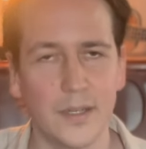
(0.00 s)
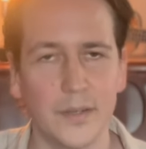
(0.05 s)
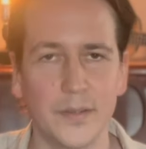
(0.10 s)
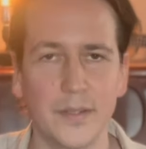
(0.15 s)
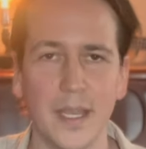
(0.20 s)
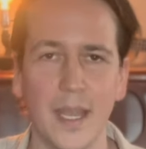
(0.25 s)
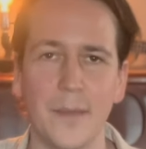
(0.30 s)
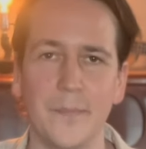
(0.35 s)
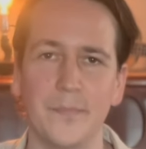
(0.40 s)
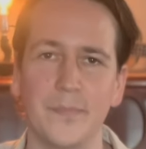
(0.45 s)

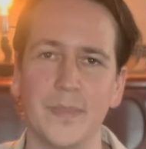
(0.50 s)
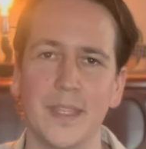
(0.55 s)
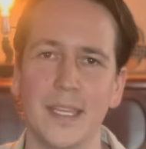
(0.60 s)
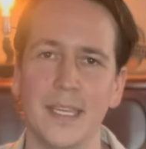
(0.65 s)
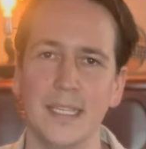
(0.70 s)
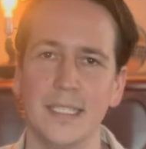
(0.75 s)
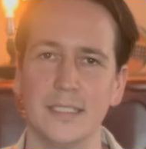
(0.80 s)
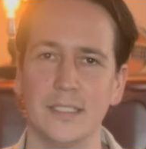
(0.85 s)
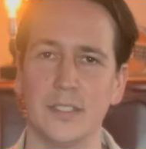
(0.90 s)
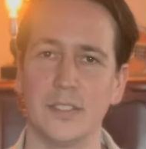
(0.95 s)
Okay,
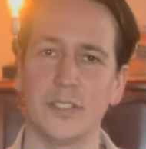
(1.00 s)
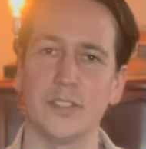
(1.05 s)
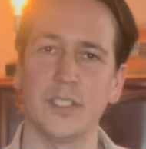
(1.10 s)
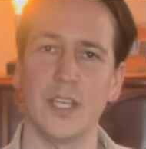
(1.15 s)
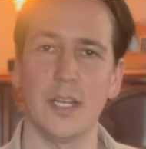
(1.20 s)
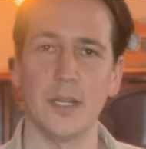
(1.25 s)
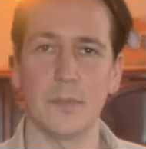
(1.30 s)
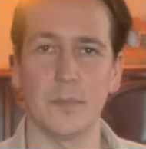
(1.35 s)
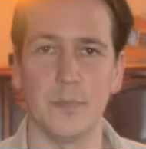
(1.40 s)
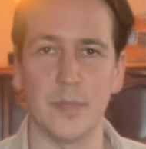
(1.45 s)
so the
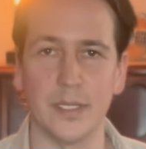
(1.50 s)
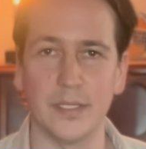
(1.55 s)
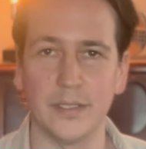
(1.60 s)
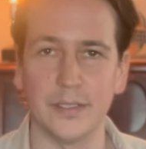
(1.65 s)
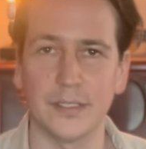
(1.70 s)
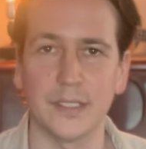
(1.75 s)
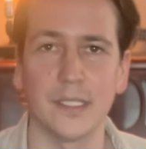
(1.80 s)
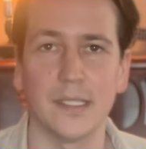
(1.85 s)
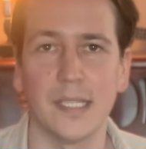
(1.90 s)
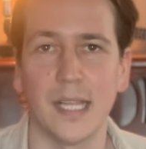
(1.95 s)
song
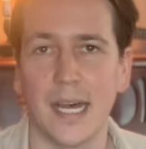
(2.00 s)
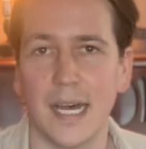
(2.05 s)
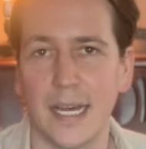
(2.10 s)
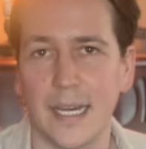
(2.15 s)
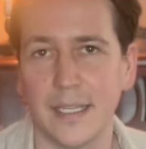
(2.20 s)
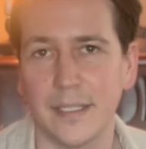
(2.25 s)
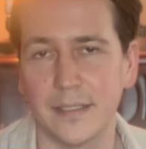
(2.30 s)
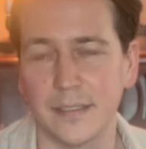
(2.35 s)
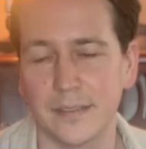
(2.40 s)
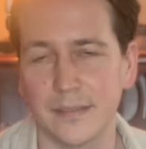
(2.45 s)
builds a
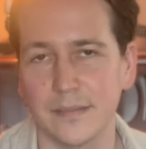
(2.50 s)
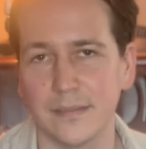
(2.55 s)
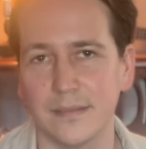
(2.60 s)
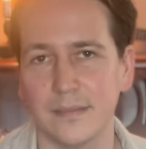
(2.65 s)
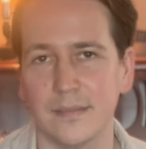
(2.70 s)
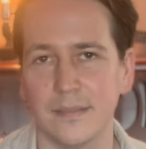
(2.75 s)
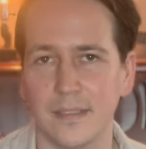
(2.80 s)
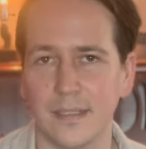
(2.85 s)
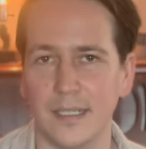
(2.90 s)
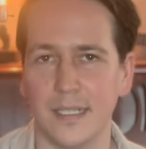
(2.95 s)
lot
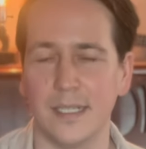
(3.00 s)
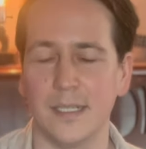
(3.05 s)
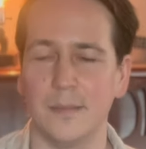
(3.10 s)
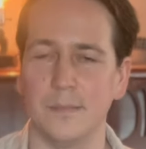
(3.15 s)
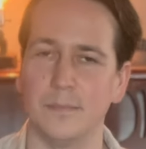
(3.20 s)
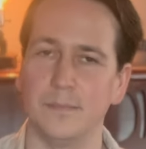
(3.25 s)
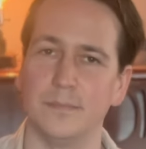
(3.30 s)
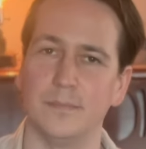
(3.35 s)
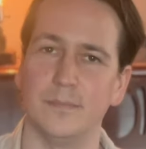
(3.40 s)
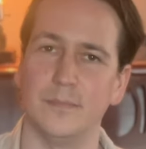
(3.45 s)

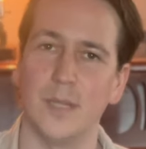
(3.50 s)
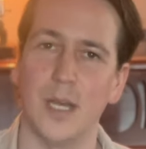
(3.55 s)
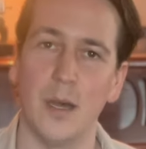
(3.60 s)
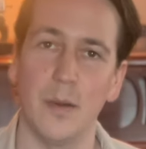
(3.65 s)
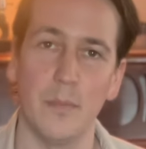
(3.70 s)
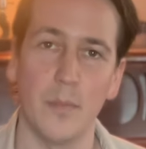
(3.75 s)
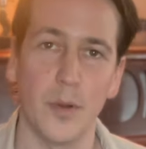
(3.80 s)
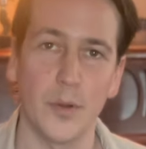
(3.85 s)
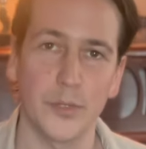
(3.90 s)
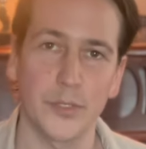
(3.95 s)

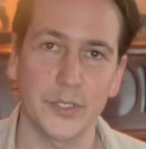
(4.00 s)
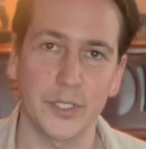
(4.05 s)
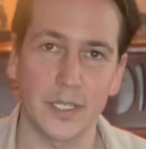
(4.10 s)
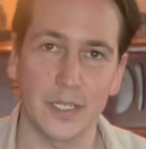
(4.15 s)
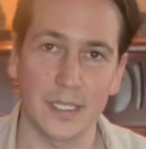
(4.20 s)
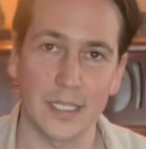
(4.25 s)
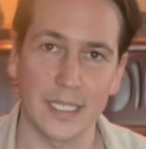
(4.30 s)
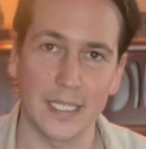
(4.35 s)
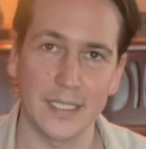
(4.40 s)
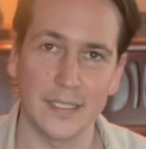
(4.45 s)

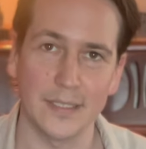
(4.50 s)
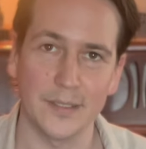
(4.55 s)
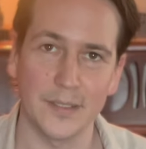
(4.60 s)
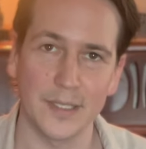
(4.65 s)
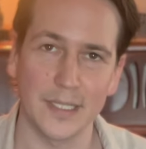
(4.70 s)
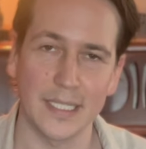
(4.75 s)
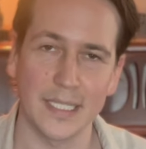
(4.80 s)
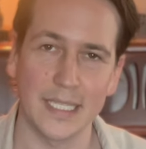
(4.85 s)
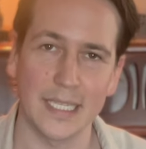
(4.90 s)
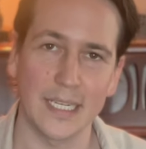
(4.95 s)
emotionally. You
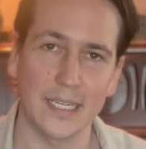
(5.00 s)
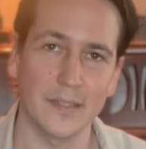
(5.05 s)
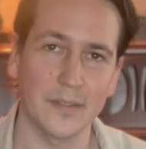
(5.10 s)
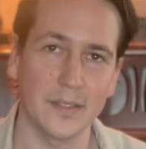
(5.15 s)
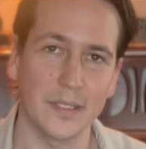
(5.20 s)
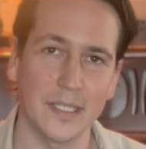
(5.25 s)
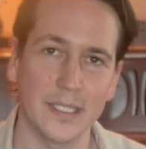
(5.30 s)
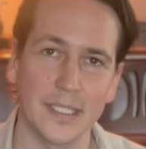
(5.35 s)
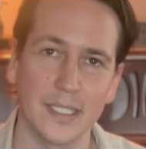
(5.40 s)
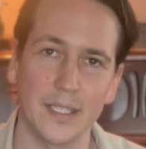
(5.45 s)
can hear
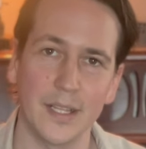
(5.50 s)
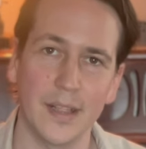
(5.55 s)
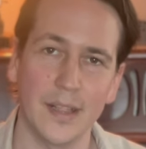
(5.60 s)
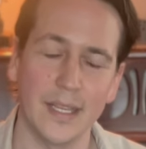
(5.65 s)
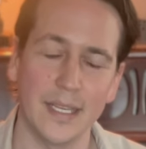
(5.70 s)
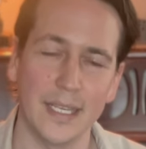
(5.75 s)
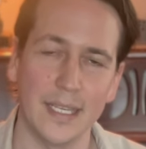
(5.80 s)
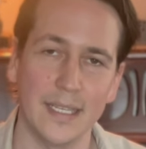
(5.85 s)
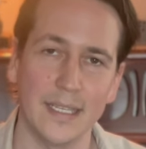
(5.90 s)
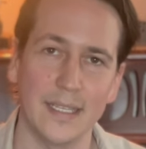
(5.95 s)

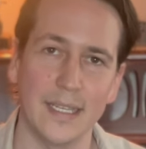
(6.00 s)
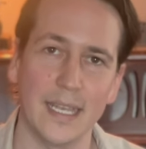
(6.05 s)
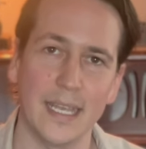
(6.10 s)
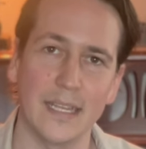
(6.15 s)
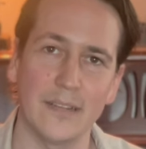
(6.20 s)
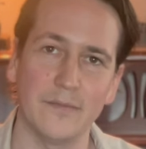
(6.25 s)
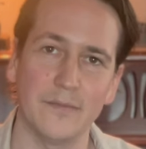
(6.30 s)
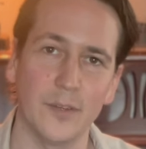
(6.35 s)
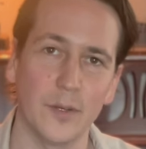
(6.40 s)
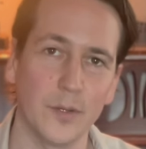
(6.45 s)
lyrically
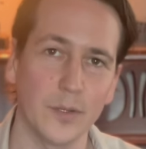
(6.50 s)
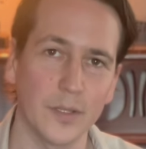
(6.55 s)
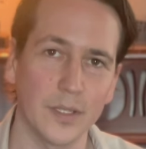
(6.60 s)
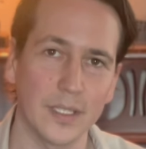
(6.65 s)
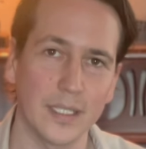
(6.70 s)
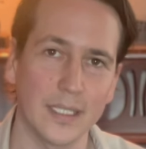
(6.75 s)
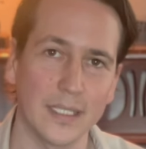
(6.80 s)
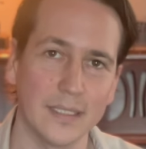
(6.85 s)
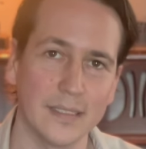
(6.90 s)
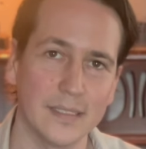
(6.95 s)
and
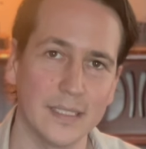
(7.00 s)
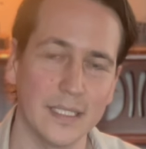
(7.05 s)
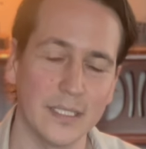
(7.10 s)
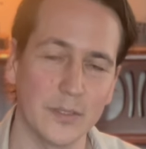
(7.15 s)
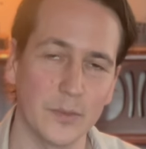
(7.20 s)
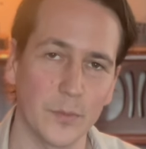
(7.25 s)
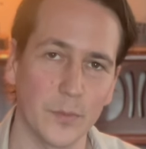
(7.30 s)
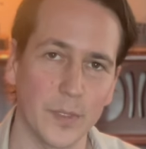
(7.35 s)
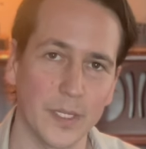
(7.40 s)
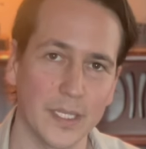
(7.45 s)
vocally,
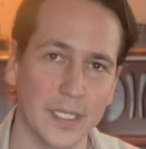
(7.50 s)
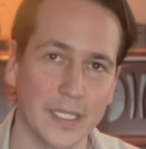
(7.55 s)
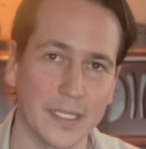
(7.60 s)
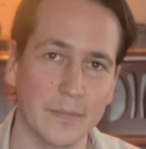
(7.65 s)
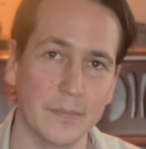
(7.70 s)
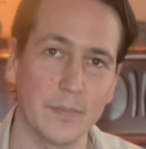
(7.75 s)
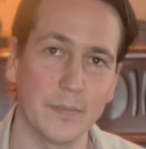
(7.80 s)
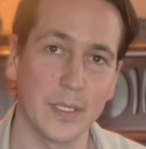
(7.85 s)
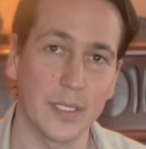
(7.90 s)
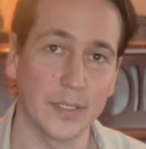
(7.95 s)
he's really
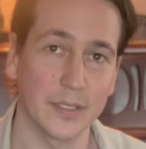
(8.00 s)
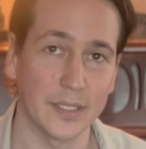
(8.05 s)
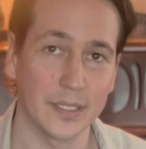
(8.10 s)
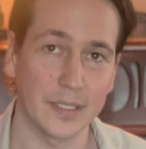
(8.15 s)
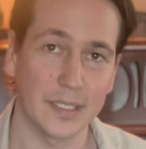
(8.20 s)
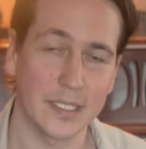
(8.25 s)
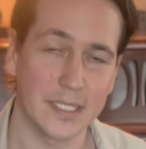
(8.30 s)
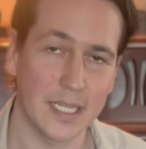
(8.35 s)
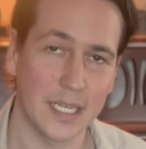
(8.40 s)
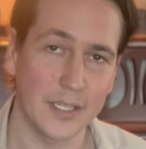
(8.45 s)

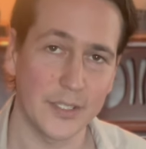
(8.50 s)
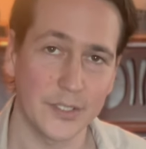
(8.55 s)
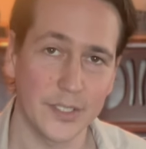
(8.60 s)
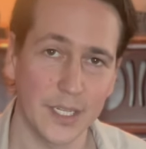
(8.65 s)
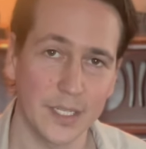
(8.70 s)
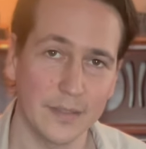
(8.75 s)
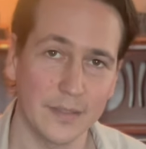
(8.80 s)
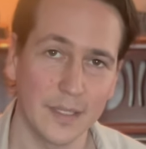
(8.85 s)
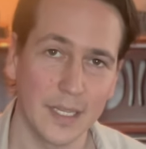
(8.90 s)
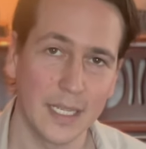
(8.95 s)
building the
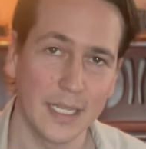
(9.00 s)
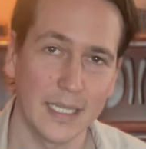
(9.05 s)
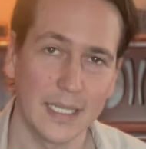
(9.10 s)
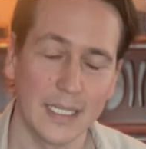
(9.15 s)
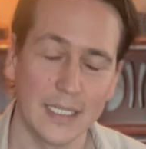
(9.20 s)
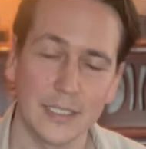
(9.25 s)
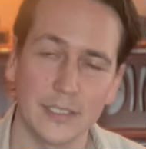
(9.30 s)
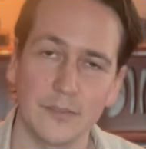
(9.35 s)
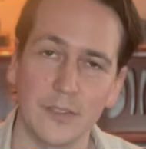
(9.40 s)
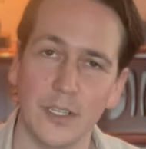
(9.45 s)
tension.
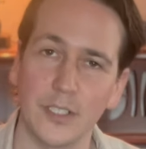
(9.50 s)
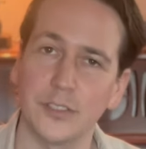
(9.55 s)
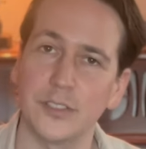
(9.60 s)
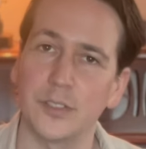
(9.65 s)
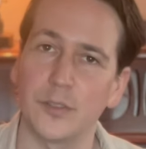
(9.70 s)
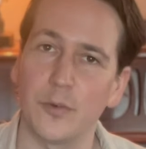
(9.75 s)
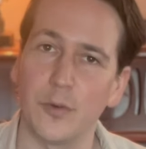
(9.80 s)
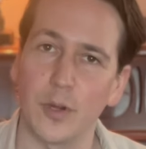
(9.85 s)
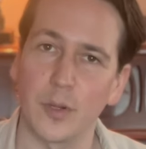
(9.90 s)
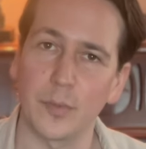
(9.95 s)
As far as
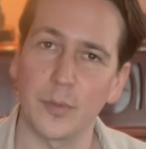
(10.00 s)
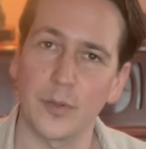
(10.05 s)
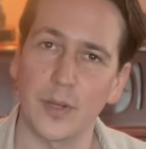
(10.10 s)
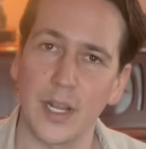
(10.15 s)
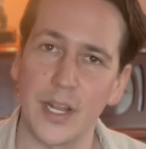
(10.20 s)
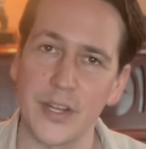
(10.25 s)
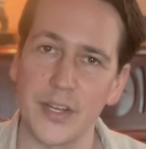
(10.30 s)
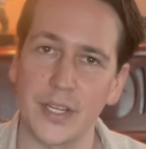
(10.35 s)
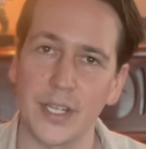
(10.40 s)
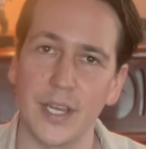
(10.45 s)
the chord
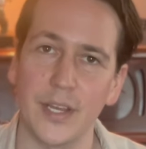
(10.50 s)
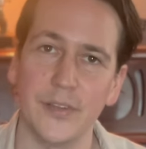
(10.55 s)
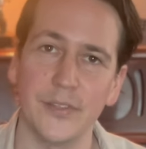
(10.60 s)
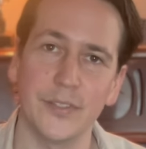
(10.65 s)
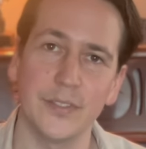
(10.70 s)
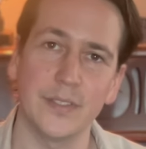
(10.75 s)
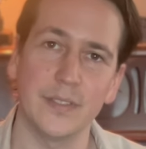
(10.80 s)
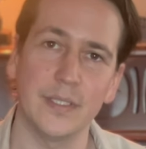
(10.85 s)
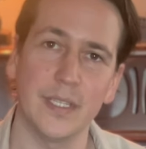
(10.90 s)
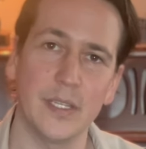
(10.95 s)
progression
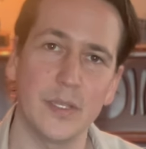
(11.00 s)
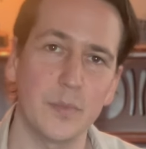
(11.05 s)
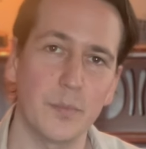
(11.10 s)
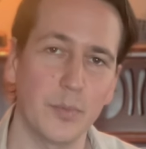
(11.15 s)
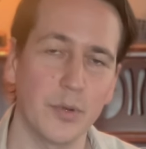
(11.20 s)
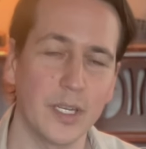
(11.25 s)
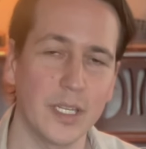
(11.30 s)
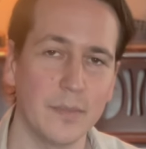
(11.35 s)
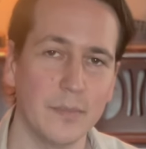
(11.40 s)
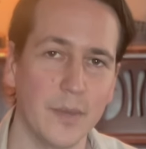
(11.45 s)
goes, it's
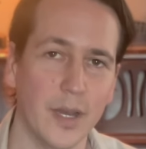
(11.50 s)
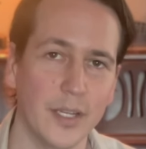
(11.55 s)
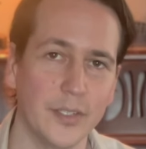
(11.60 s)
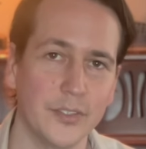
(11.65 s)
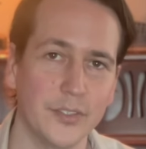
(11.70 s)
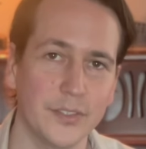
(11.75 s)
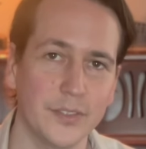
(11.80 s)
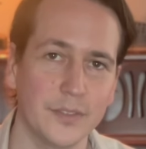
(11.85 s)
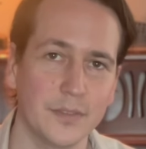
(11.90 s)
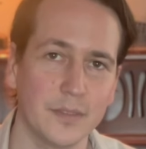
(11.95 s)
pretty
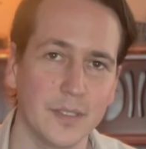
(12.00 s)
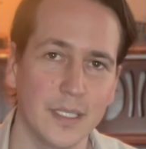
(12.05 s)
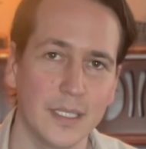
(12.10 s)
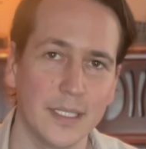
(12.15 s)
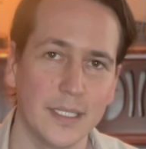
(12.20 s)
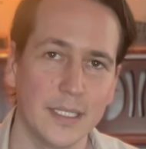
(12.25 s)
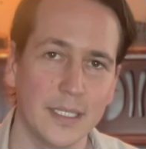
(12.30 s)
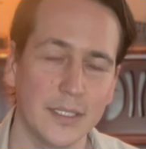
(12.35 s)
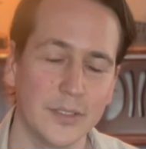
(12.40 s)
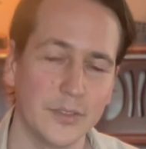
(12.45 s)
much
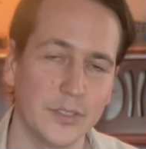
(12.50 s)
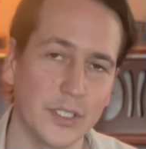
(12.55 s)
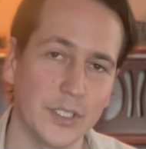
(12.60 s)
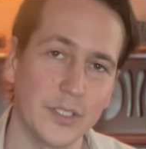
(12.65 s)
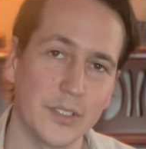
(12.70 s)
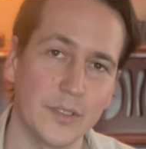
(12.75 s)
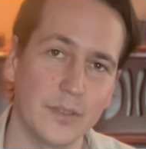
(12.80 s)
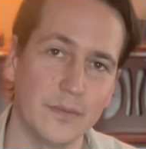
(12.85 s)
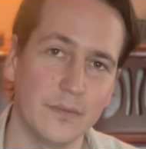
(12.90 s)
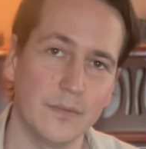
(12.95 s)

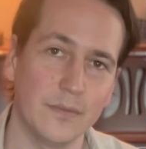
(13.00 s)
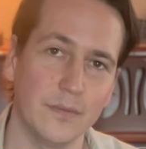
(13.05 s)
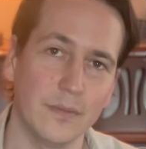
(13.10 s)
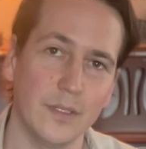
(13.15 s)
just